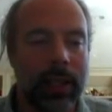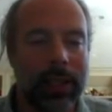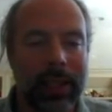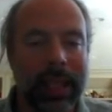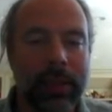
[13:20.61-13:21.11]

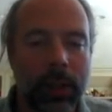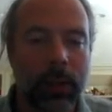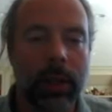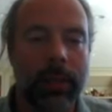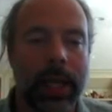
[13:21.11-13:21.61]
is an
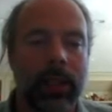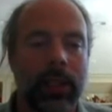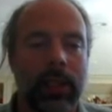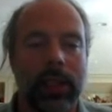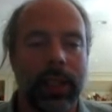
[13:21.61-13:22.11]
inventory
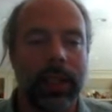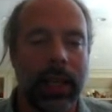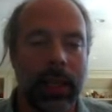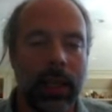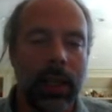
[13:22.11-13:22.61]
message that says,
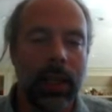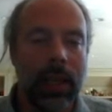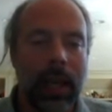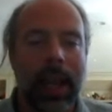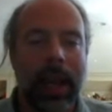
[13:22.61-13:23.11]
hey,
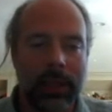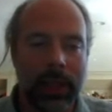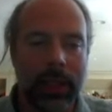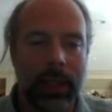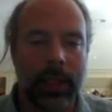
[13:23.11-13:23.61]
I have
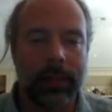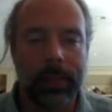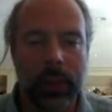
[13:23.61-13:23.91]
this data.